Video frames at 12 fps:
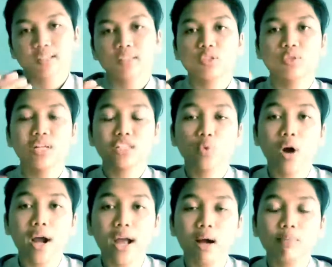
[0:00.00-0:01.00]
So that's
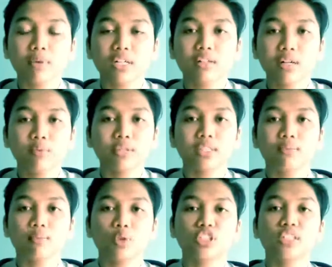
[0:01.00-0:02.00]
why I'm agree with the
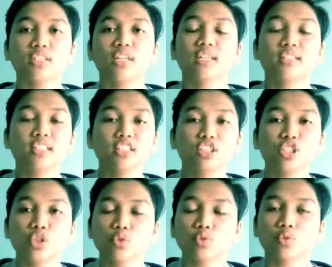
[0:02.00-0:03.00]
motion. Teacher
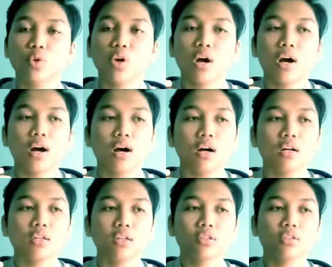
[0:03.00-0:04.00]
should
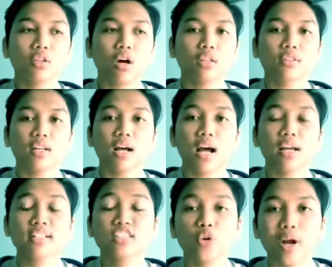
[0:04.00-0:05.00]
not
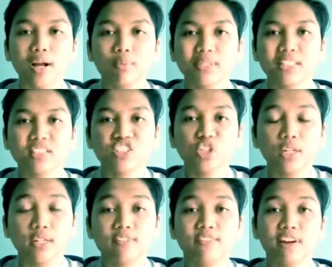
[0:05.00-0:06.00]
interact with the
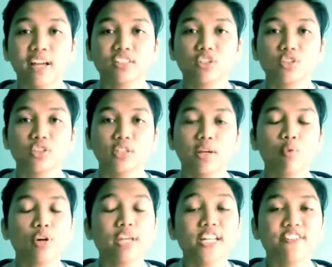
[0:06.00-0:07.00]
student via social
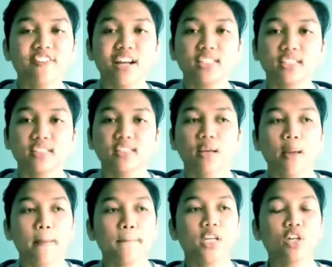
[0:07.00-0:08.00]
networking devices,
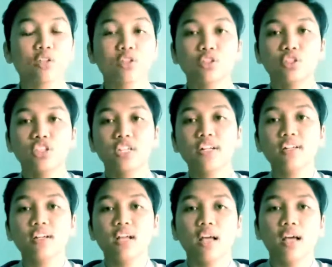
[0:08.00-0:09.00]
because students
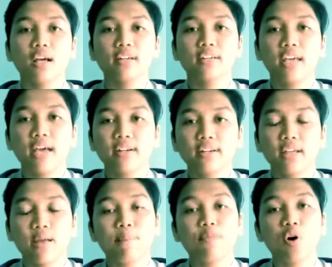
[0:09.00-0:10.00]
can
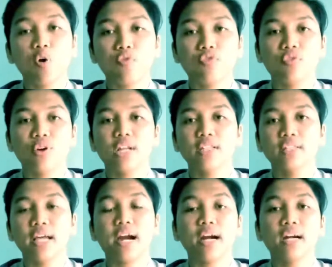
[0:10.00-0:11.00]
improve
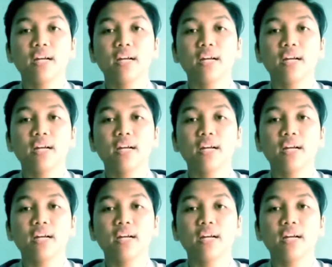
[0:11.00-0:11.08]
their